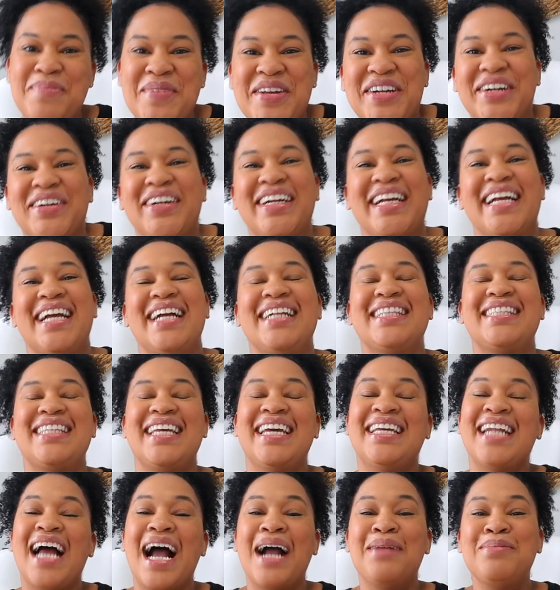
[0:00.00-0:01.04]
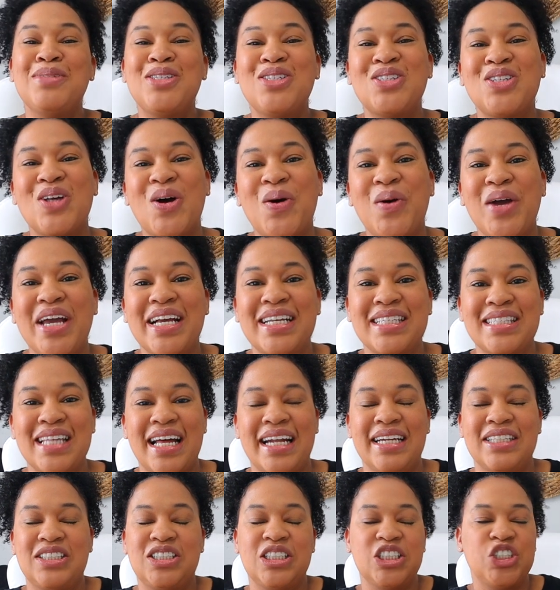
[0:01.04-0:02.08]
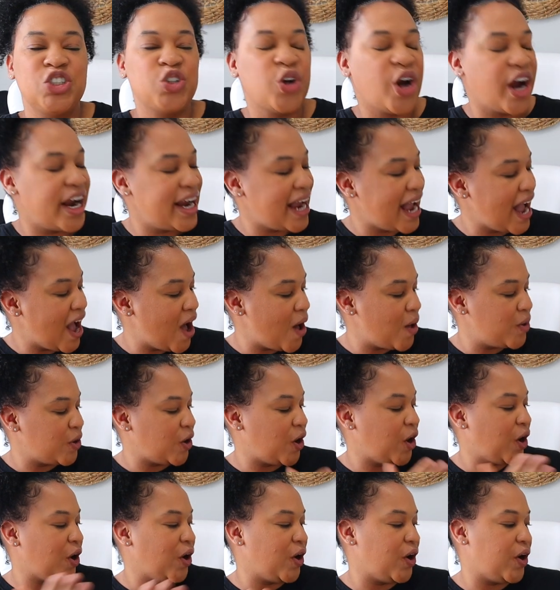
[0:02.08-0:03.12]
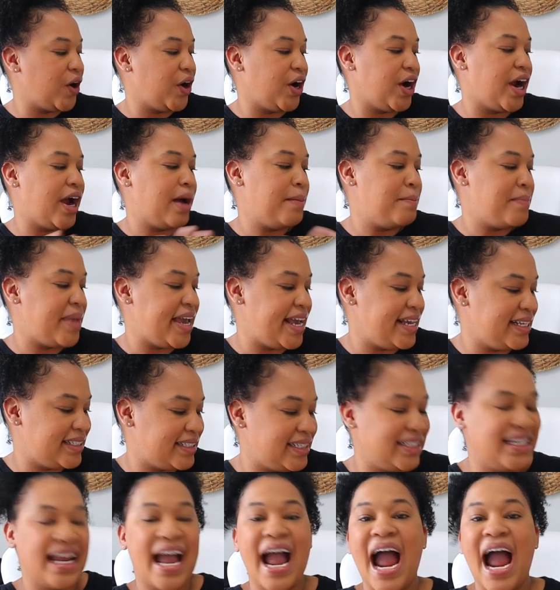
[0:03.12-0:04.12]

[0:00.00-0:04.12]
Experience. And I'm so excited to try out her amazing